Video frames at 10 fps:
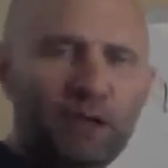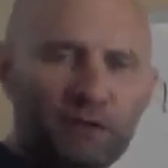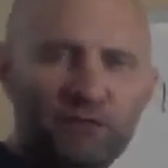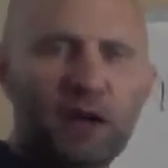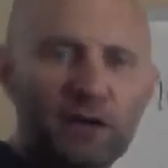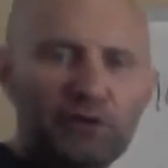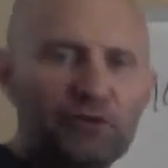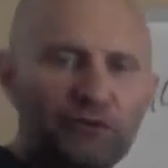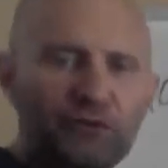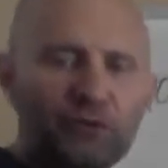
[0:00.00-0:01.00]
that's fine. It
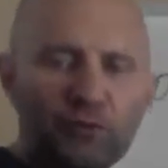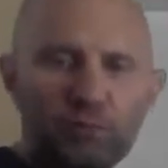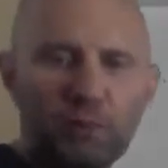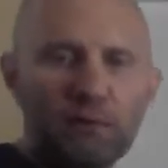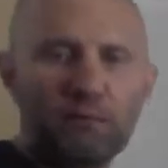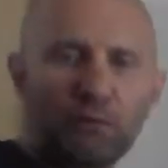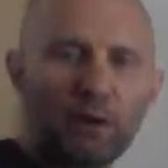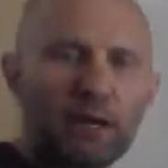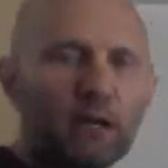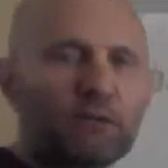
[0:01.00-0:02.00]
should still give you the
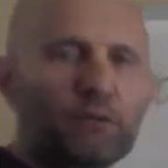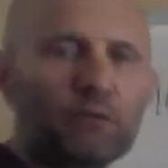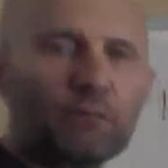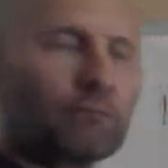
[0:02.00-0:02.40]
right answer.